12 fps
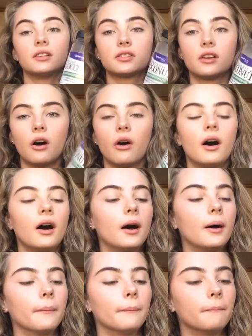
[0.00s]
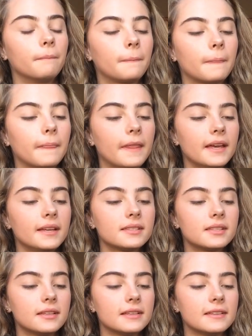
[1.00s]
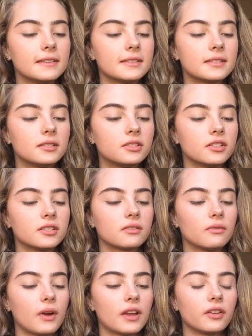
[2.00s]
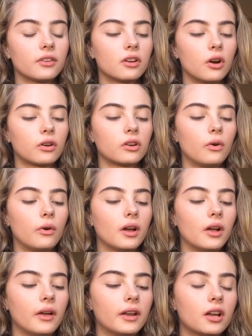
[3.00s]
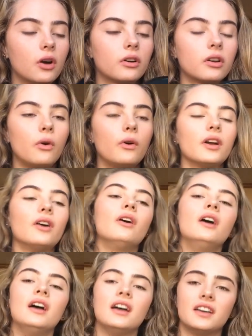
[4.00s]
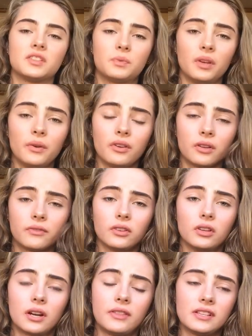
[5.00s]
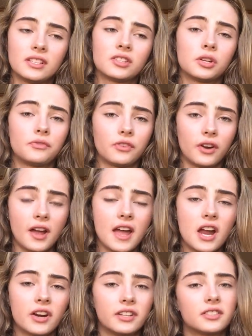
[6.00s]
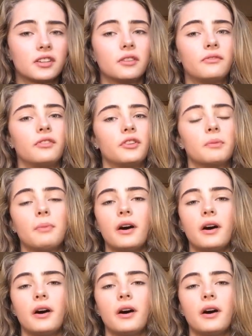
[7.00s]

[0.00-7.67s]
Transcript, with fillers: So um, this is just regular coconut oil and coconut oil is really, really good for a lot of things. It's good for your hair, it's good for your